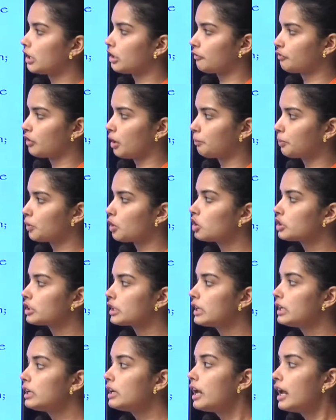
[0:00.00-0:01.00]
of the
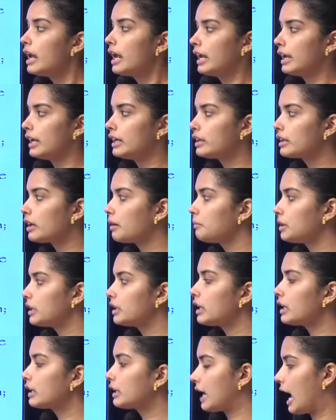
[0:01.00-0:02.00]
protein.
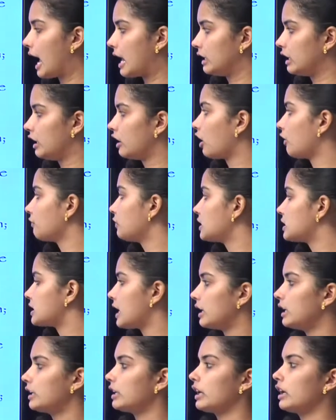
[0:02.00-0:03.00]
Intermediate carrier of the
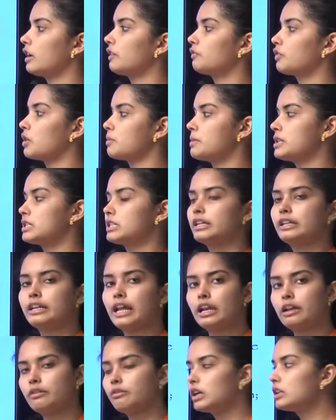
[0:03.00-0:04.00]
genetic information
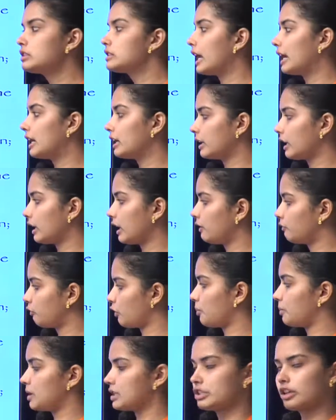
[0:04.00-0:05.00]
delivers genetic
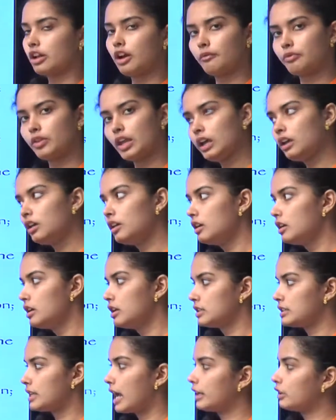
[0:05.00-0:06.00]
information of the
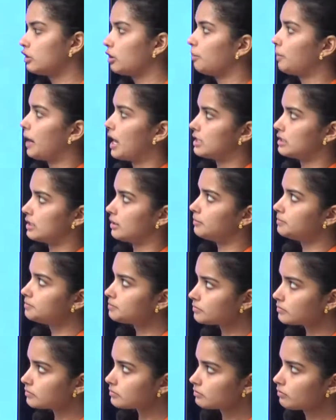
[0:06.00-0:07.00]
cytoplasm.
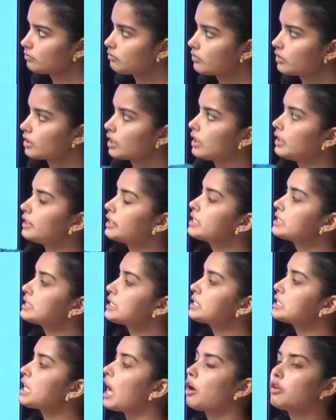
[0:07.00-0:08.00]
This
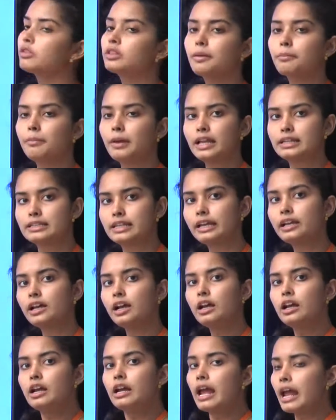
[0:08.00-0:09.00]
is how the basic
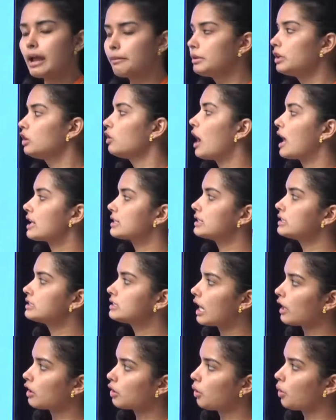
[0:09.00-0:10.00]
amino acids
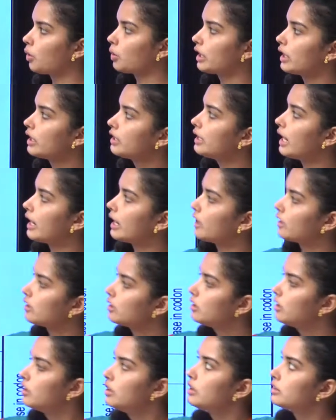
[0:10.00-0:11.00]
are coded. There
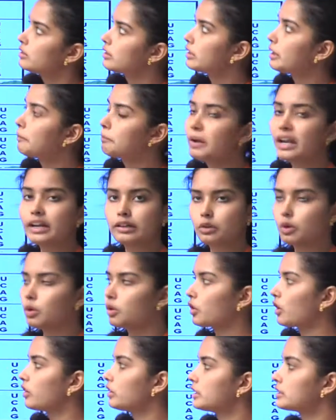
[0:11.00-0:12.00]
are triplet
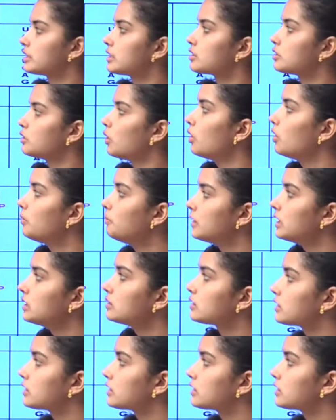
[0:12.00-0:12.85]
codon, this is known, means